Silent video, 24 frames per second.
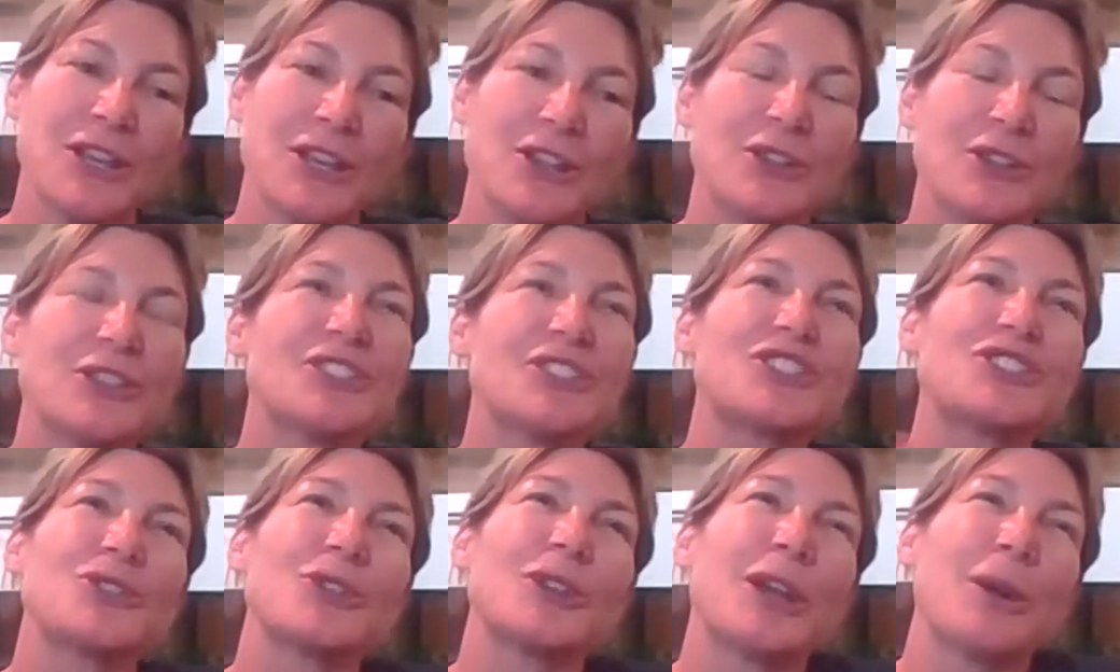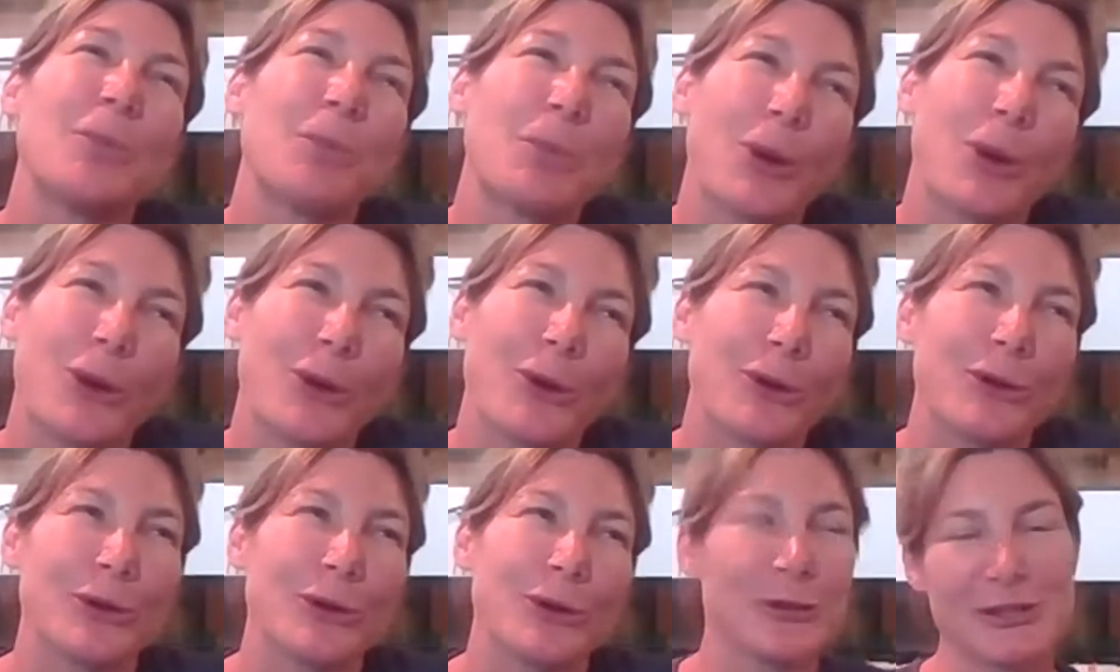the string of
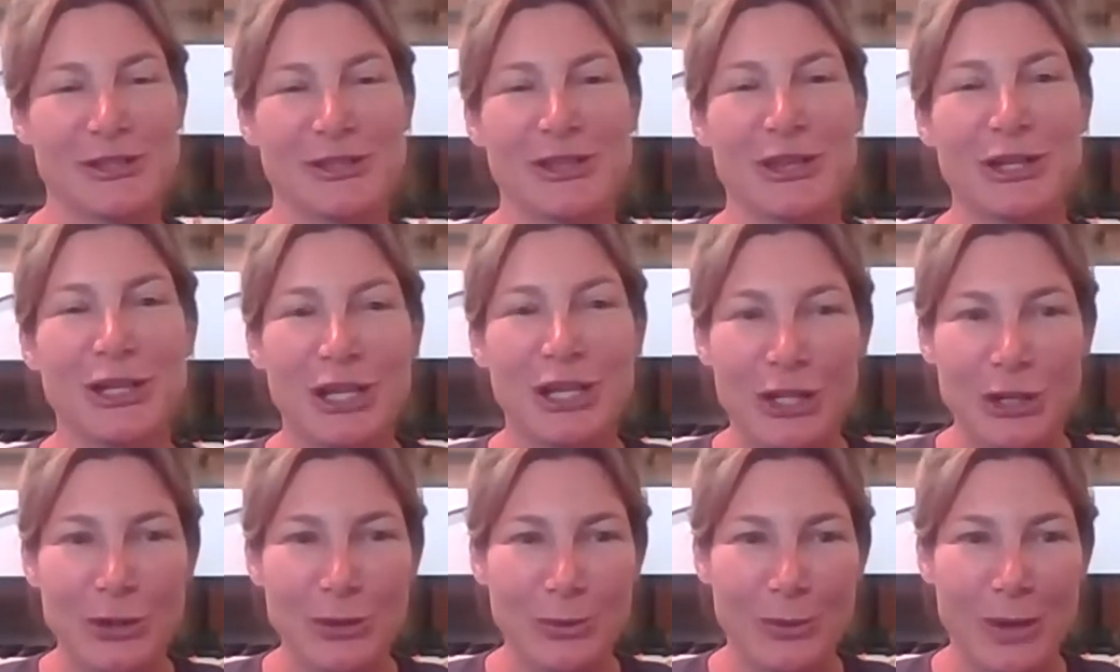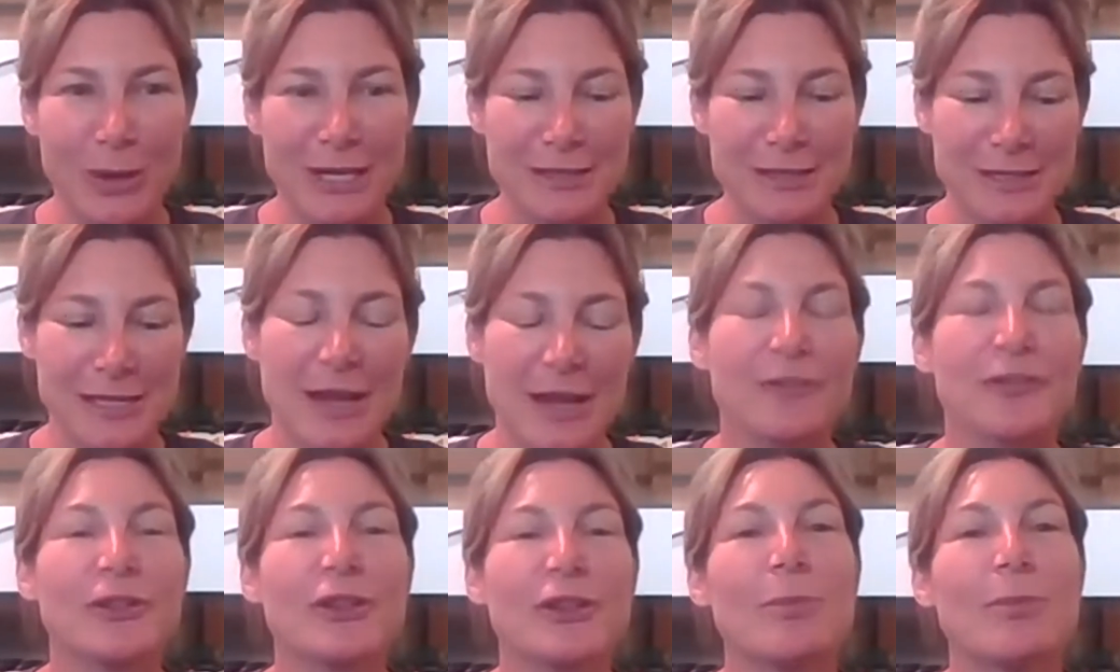pearls, the cute ones.
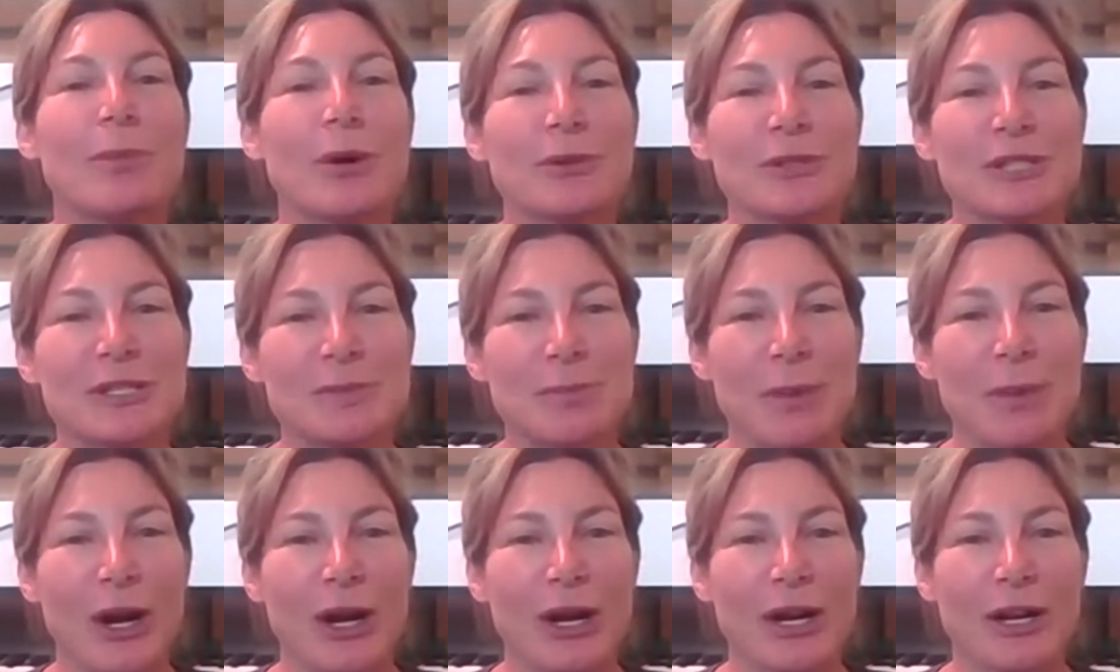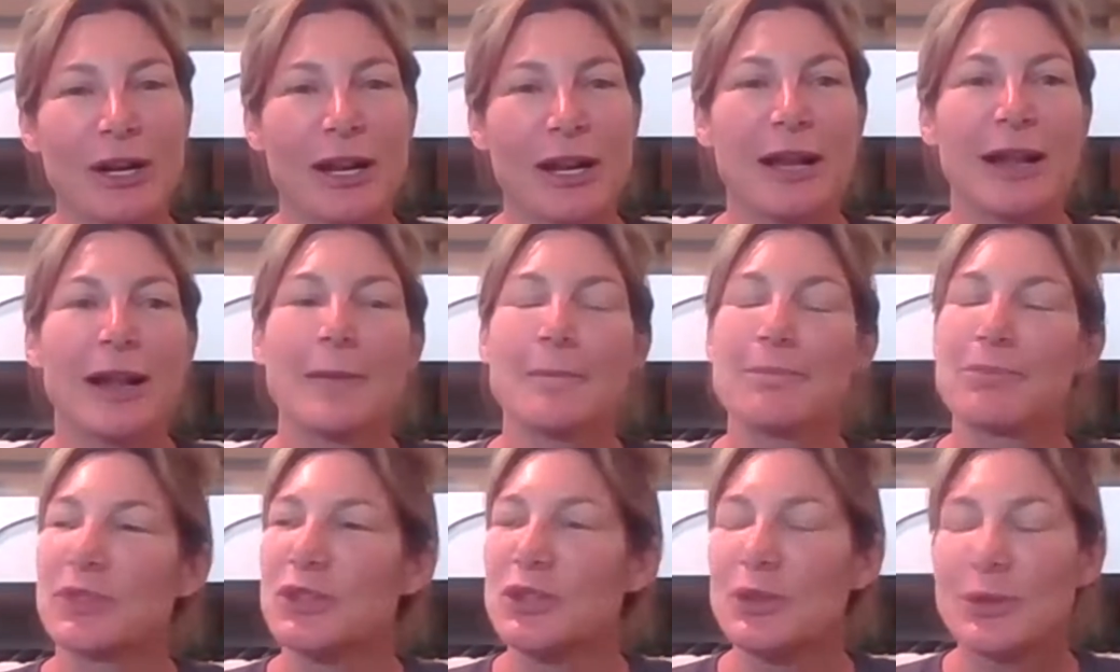For the most part,
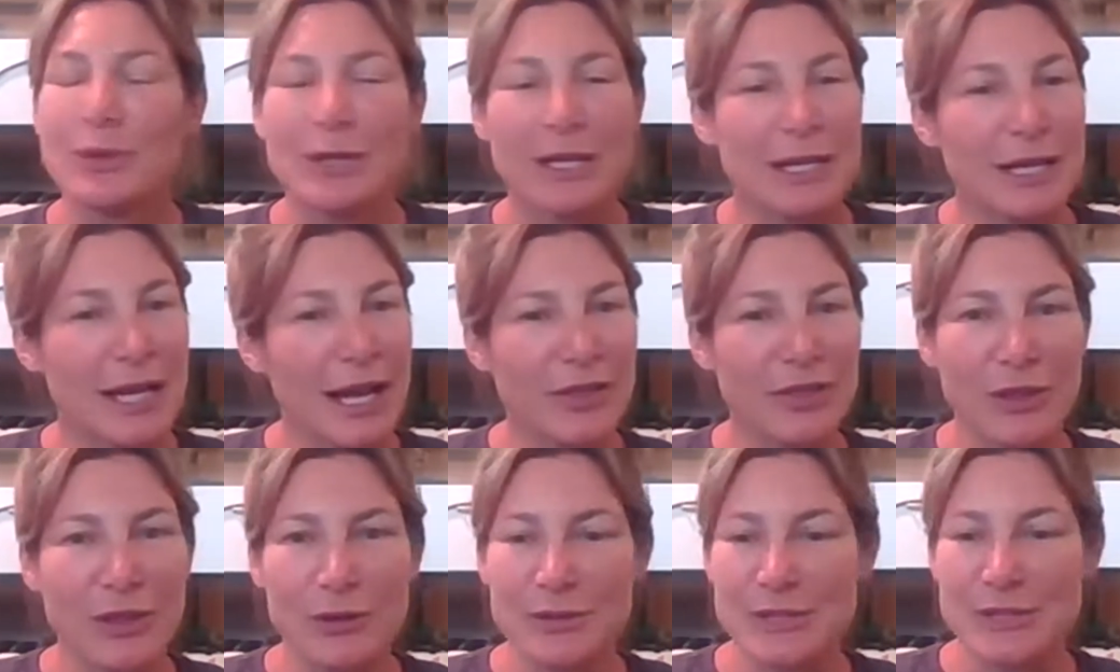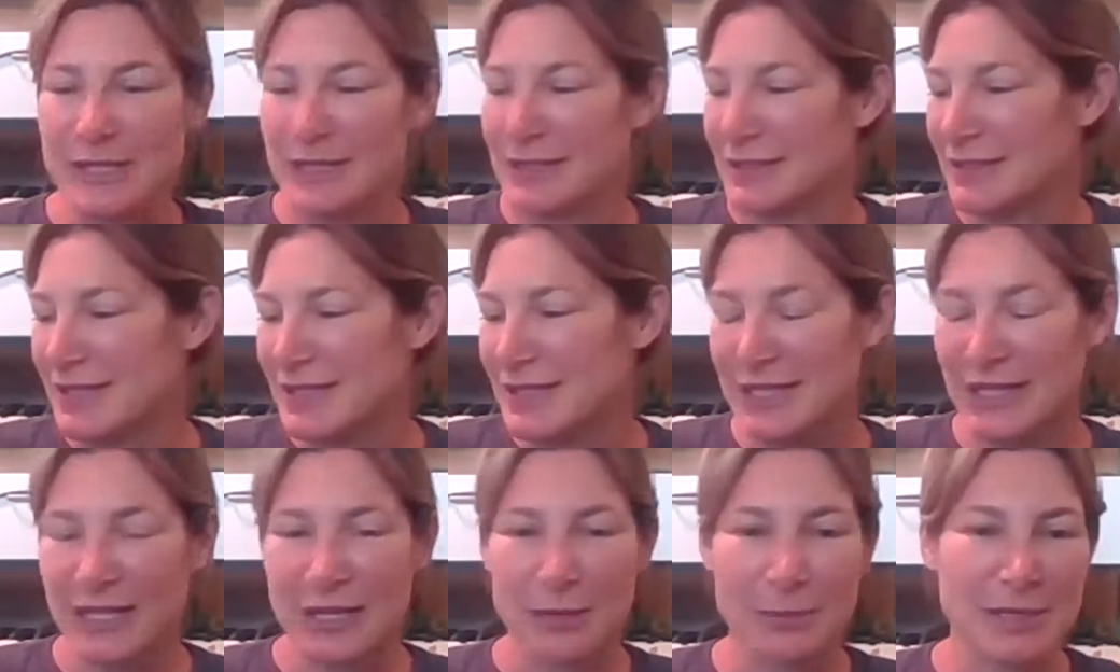you could cut those and
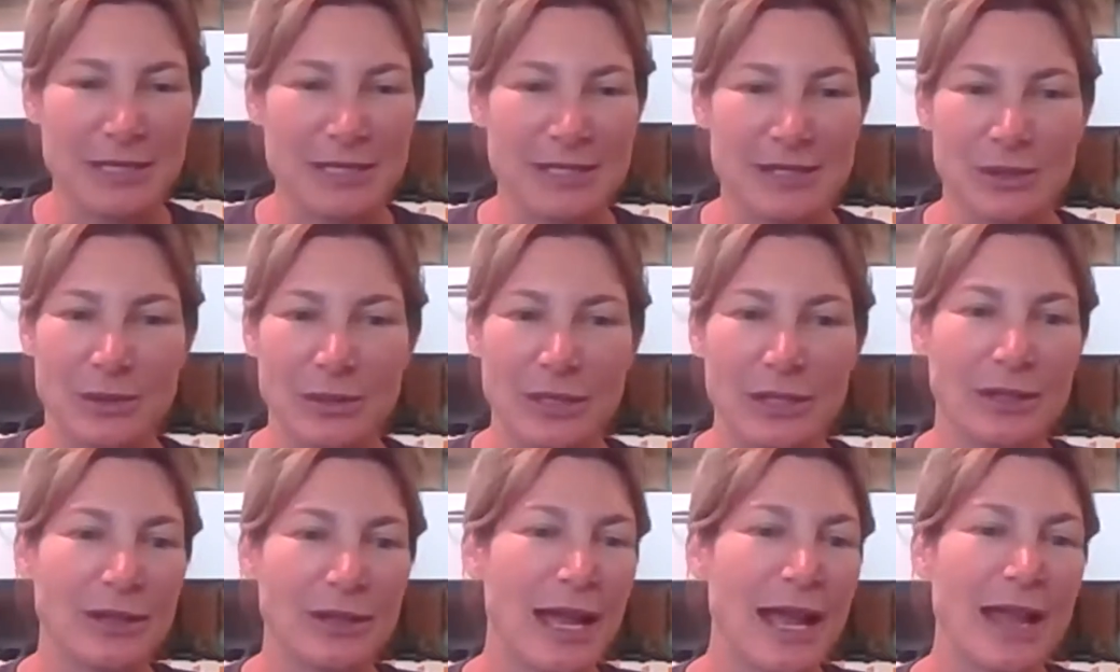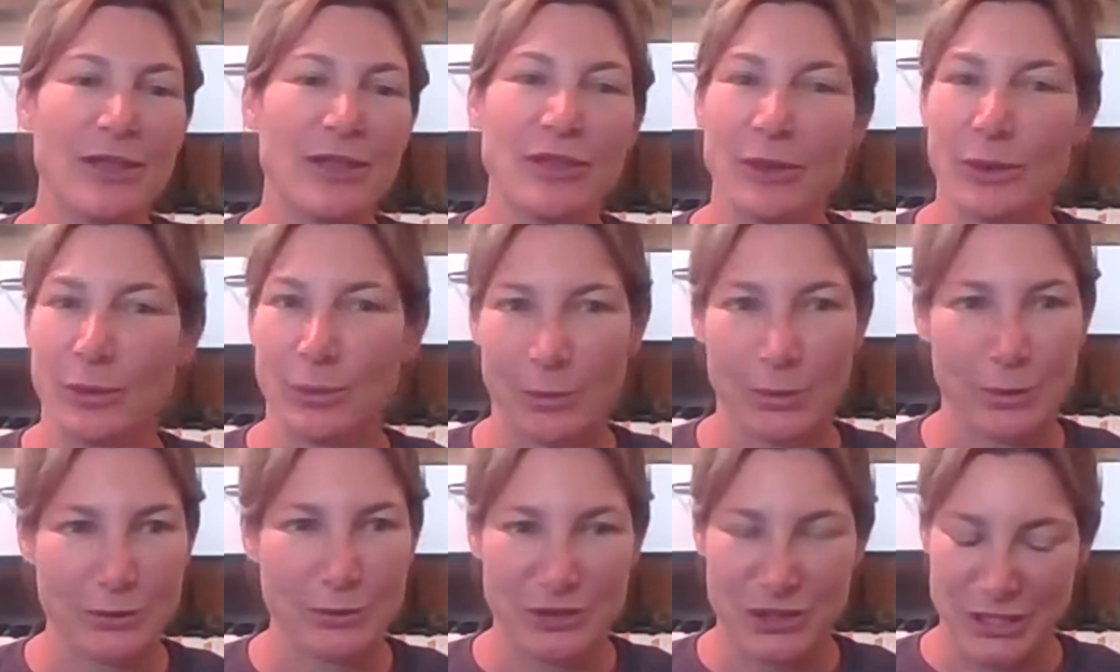stick them in soil and they'll
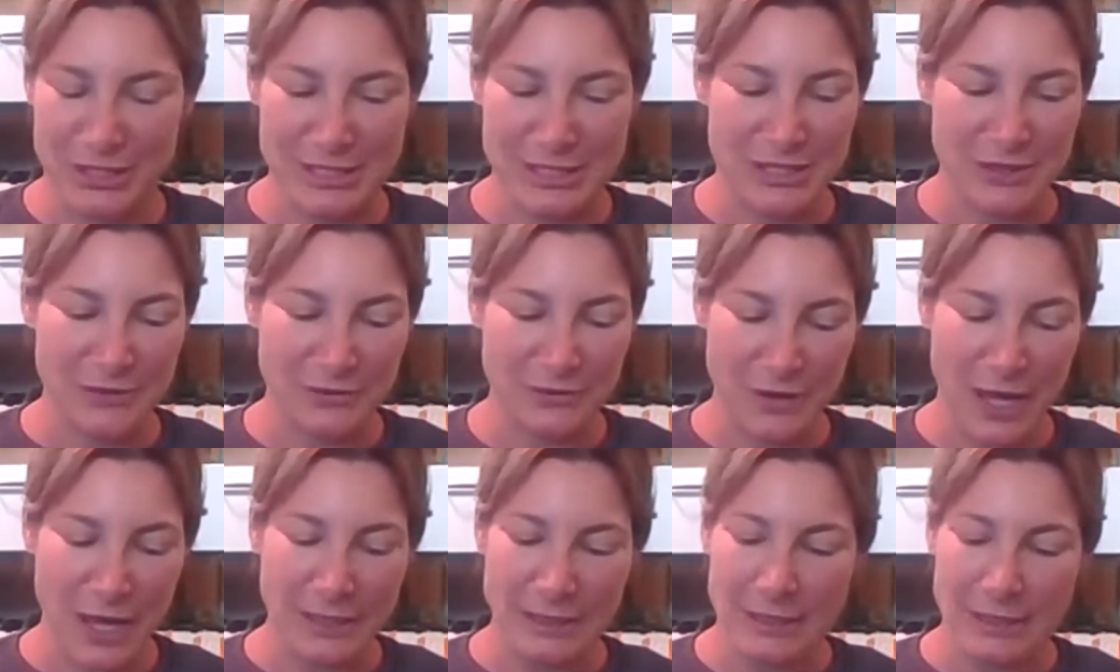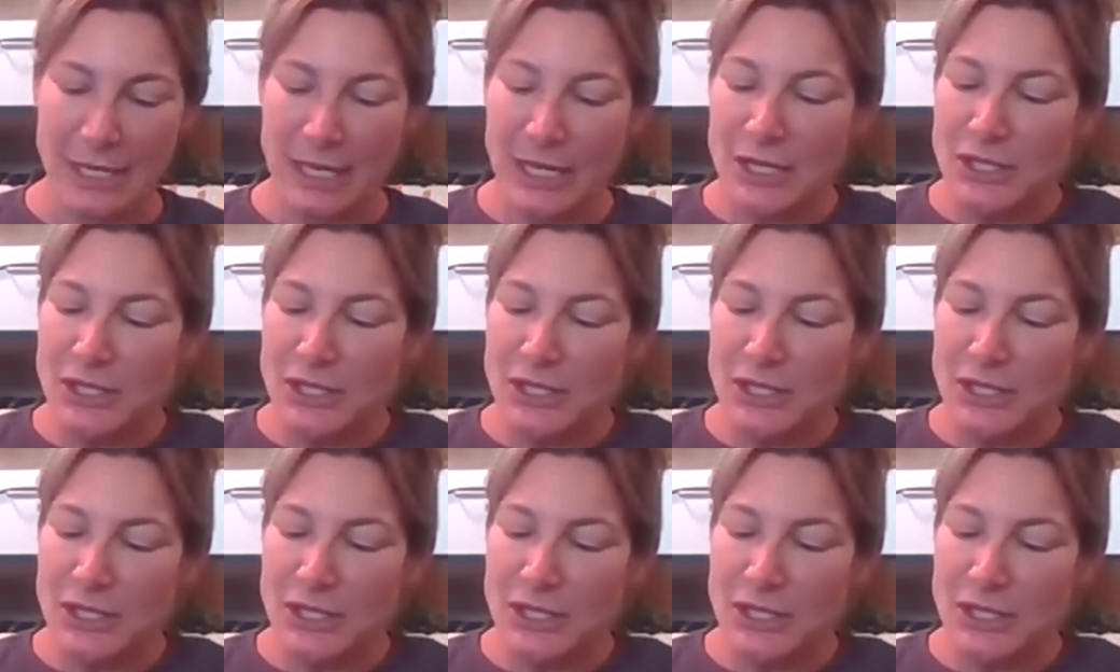root just fine.